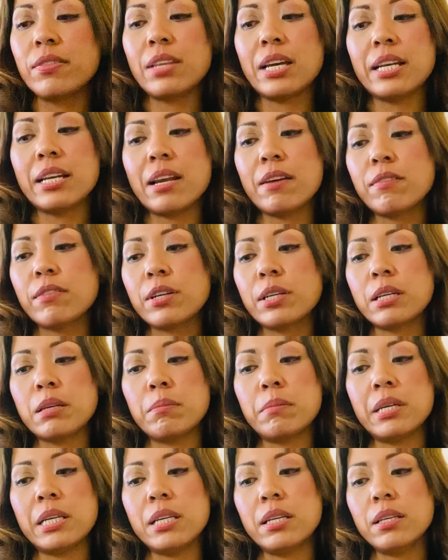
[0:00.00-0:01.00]
They never
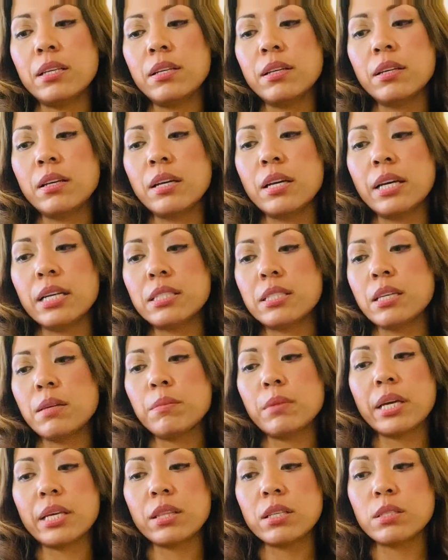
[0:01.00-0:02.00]
committed. It
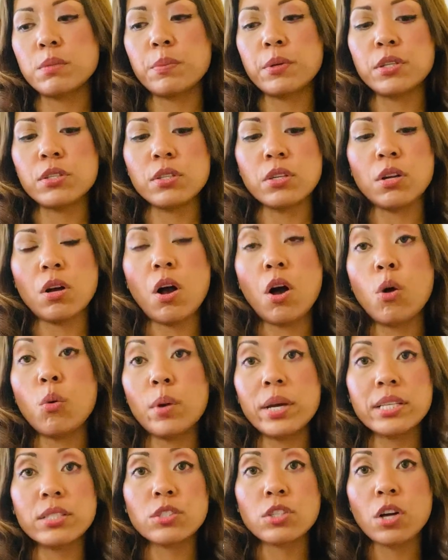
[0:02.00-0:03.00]
seemed like this person
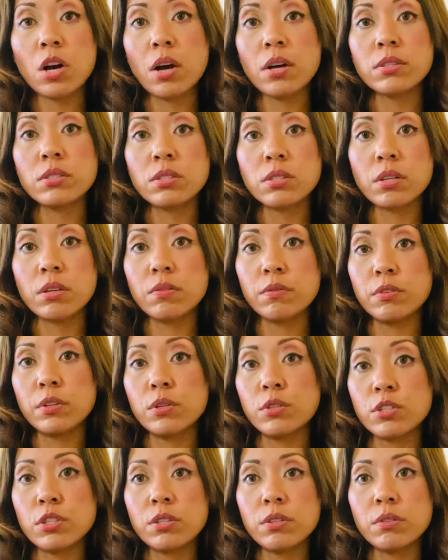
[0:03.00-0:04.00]
always caused
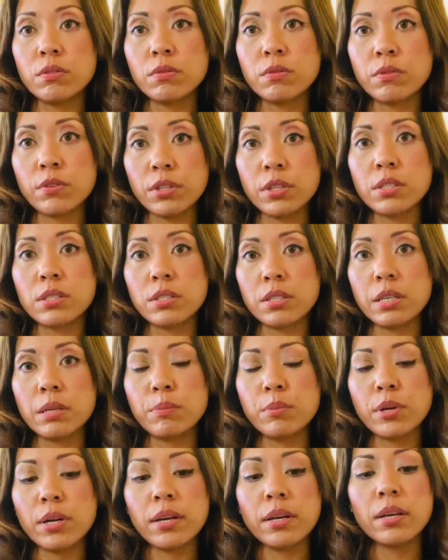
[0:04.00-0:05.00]
confusion for this
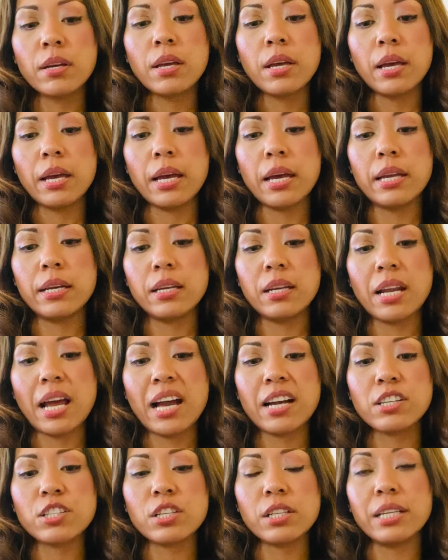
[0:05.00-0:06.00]
Libra, and it
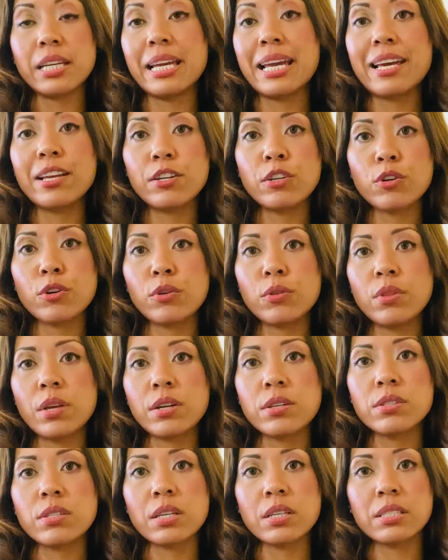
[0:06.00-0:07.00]
actually hindered
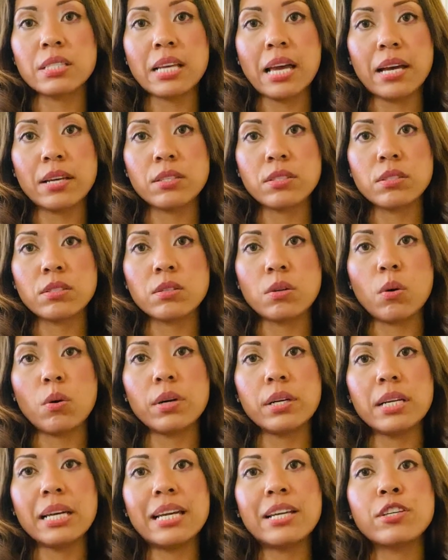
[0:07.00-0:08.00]
their success,
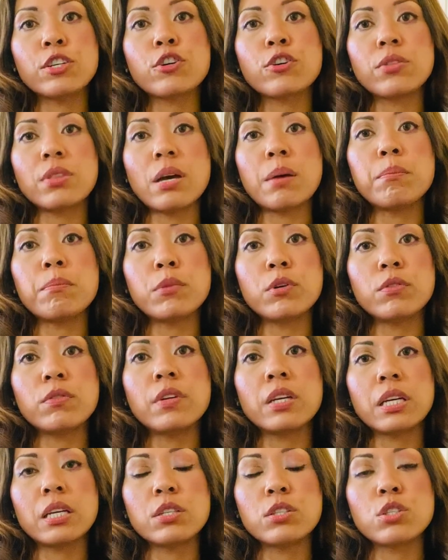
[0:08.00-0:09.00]
or it hindered them
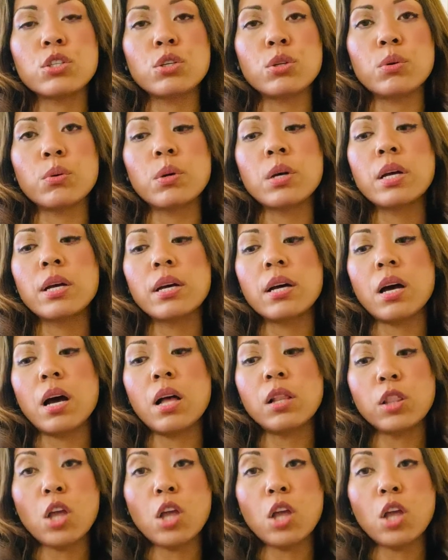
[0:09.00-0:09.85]
moving into a